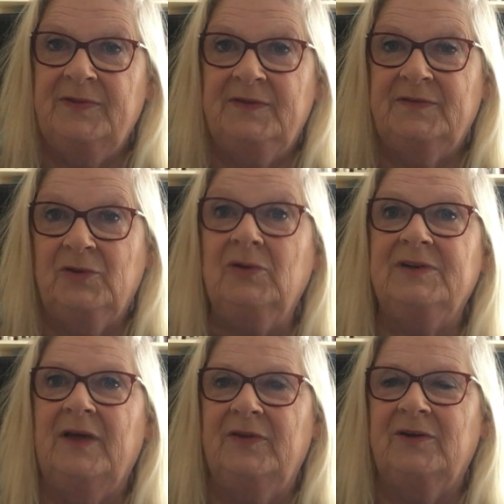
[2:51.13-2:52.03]
this school
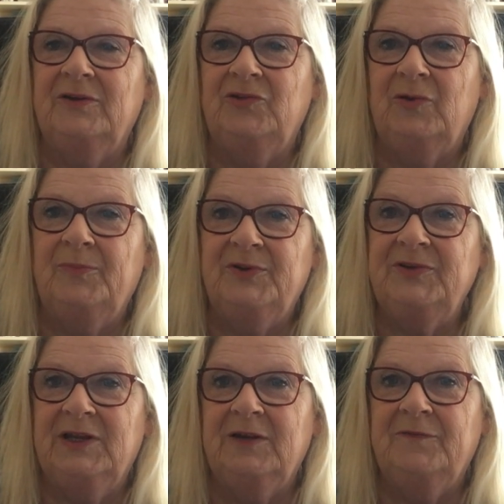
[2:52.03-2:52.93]
down the country were
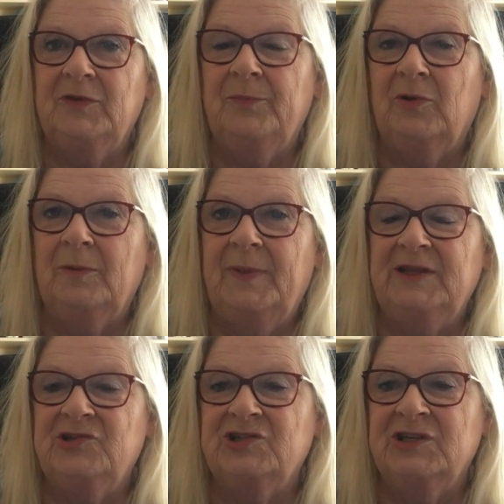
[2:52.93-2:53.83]
putting in a football
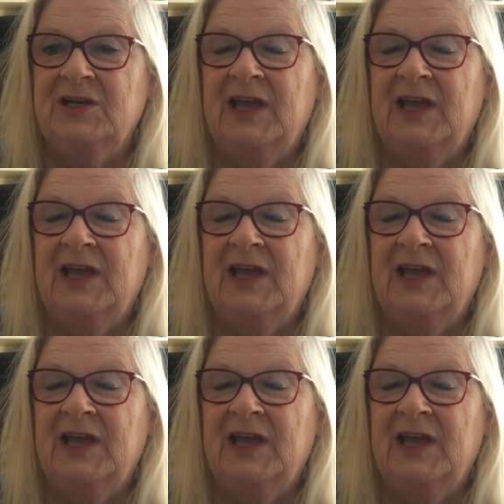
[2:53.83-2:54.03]
pitch